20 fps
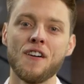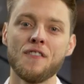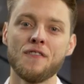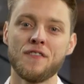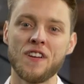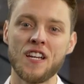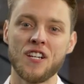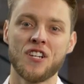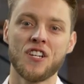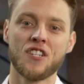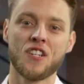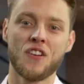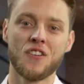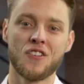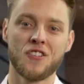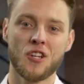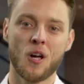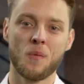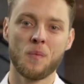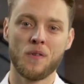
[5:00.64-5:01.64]
Features on
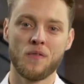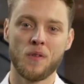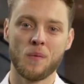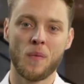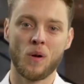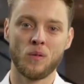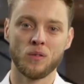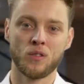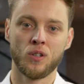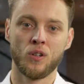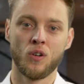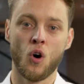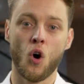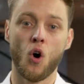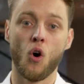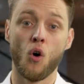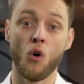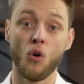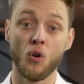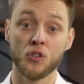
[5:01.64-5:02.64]
top of the mold core
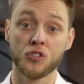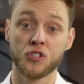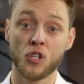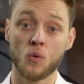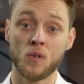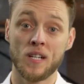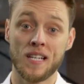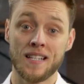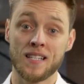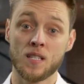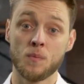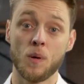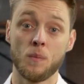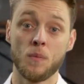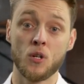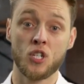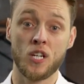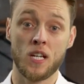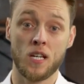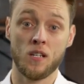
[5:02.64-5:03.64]
also need to be
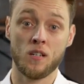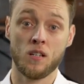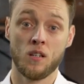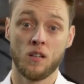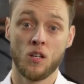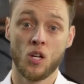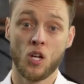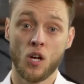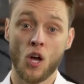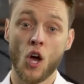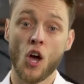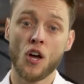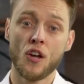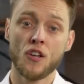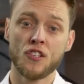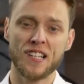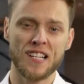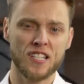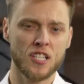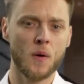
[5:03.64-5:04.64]
machined.
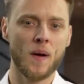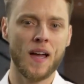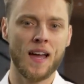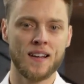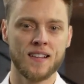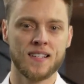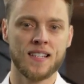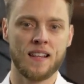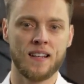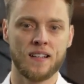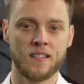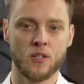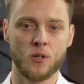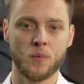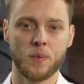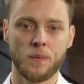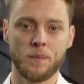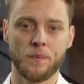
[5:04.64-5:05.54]
So let's go ahead and set that up.